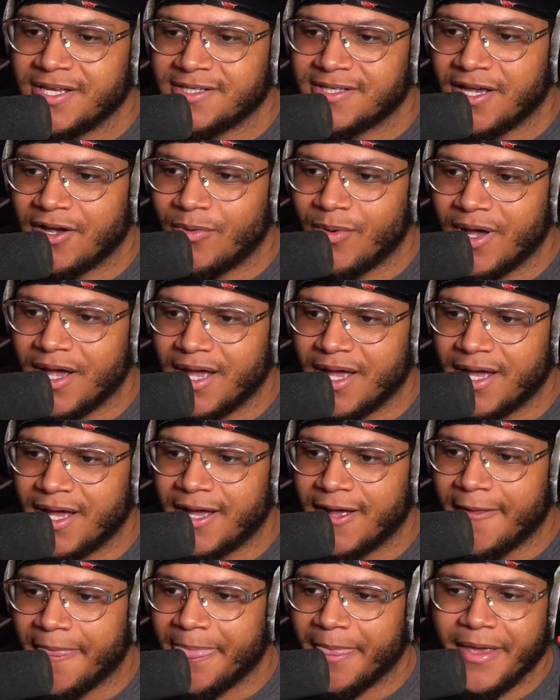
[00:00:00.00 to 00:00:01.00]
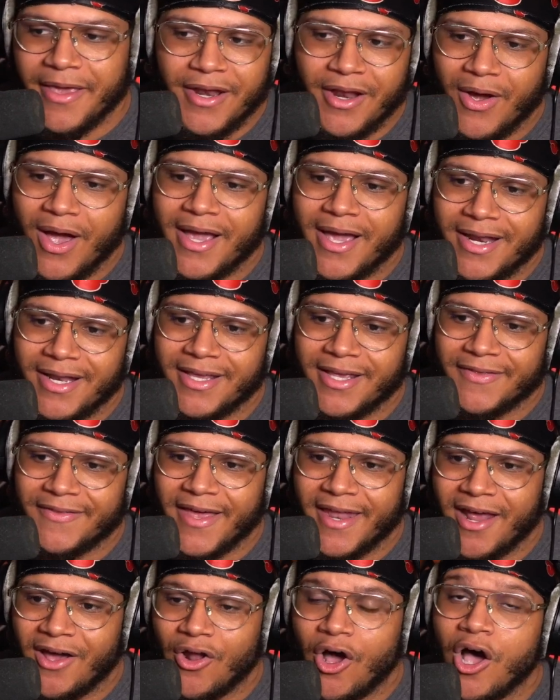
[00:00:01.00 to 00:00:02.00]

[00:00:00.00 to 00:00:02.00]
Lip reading: So, you know, I got to get that out.